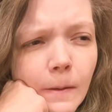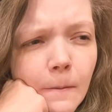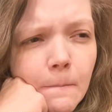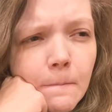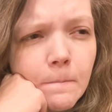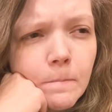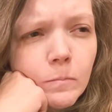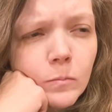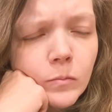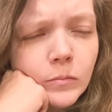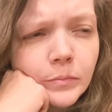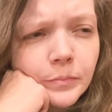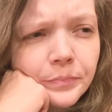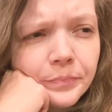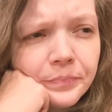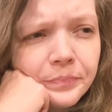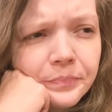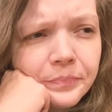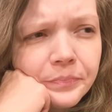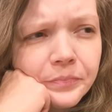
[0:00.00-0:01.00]

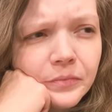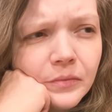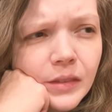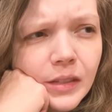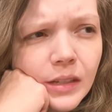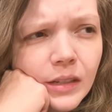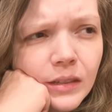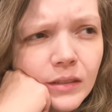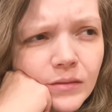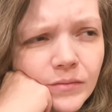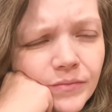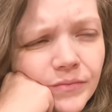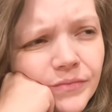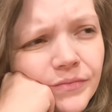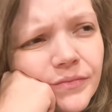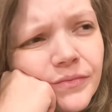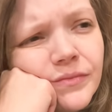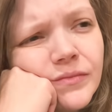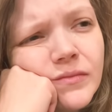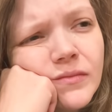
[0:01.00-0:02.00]

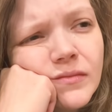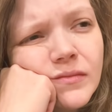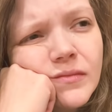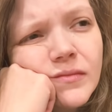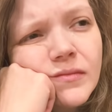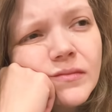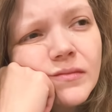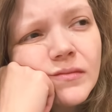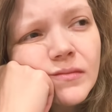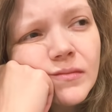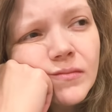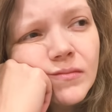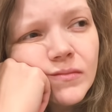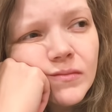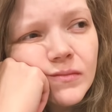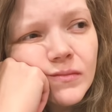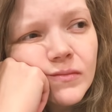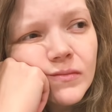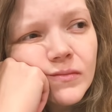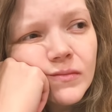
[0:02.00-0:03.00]

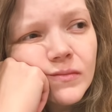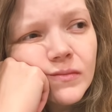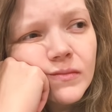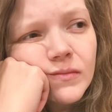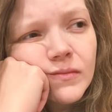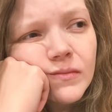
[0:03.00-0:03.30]
[no speech]